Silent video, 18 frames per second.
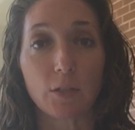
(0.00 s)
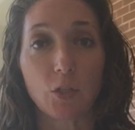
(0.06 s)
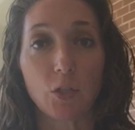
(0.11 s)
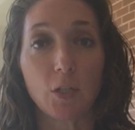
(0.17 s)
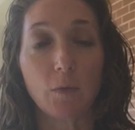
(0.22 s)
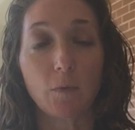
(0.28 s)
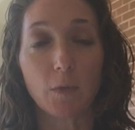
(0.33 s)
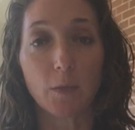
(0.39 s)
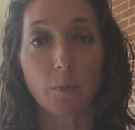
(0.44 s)

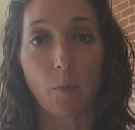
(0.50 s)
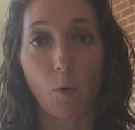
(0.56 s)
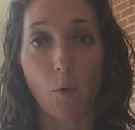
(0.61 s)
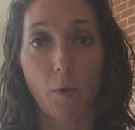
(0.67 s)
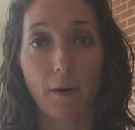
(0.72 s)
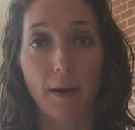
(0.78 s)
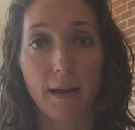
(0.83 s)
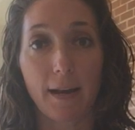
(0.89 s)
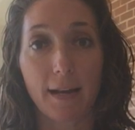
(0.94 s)
she was
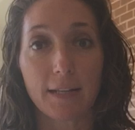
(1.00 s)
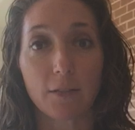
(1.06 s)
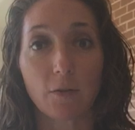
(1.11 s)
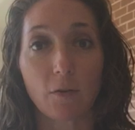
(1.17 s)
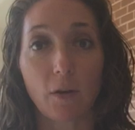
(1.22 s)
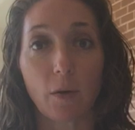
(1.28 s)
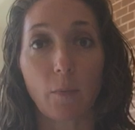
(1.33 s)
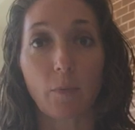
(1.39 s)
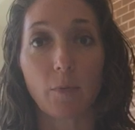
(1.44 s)
born and I
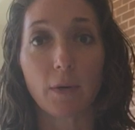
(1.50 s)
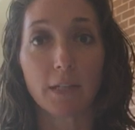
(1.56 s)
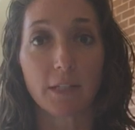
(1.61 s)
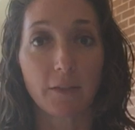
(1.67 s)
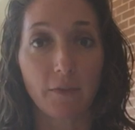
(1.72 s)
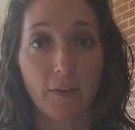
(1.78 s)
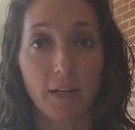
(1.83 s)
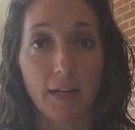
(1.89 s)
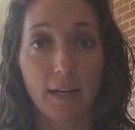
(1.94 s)
started
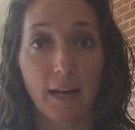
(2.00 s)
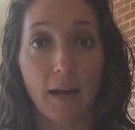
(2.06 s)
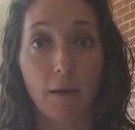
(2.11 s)
breastfeeding,